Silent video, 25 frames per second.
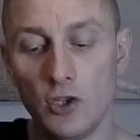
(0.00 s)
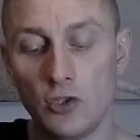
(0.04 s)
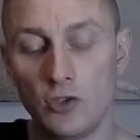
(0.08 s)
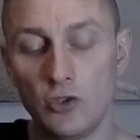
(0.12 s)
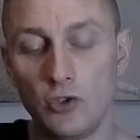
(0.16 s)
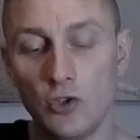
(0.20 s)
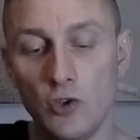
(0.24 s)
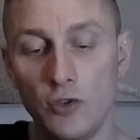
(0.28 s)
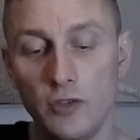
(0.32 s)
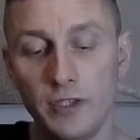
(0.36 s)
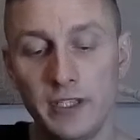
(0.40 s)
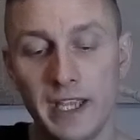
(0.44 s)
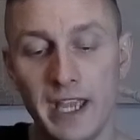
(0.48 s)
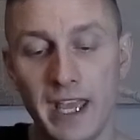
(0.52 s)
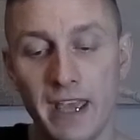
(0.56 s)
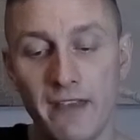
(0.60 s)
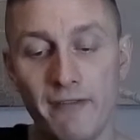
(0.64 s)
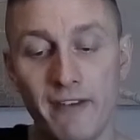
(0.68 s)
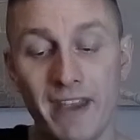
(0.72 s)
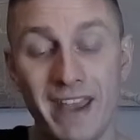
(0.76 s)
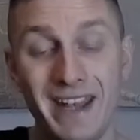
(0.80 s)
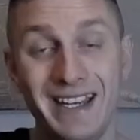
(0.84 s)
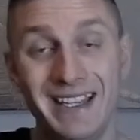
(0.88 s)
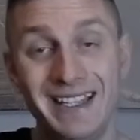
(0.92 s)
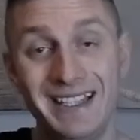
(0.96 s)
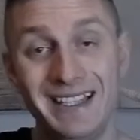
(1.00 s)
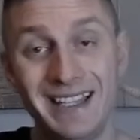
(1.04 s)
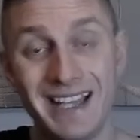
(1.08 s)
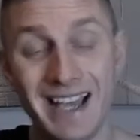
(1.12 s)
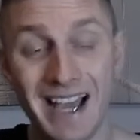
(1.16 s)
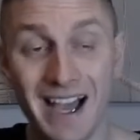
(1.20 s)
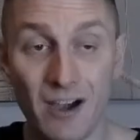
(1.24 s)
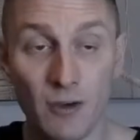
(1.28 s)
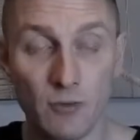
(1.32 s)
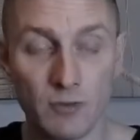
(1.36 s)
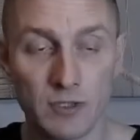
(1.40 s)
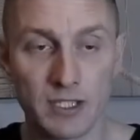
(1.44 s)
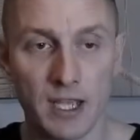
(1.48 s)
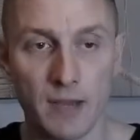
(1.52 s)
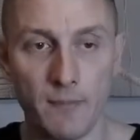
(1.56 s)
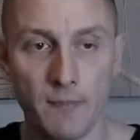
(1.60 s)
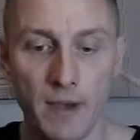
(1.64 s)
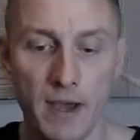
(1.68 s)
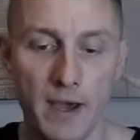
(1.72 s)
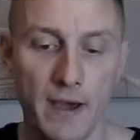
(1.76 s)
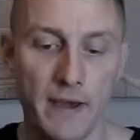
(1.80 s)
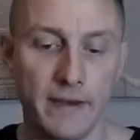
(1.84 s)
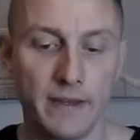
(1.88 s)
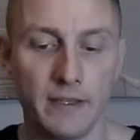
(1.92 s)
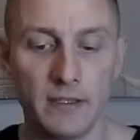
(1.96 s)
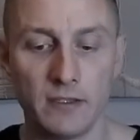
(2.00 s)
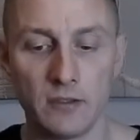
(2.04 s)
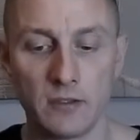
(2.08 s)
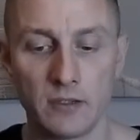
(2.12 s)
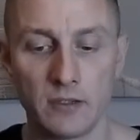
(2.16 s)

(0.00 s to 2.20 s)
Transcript: don't have any doubts about it,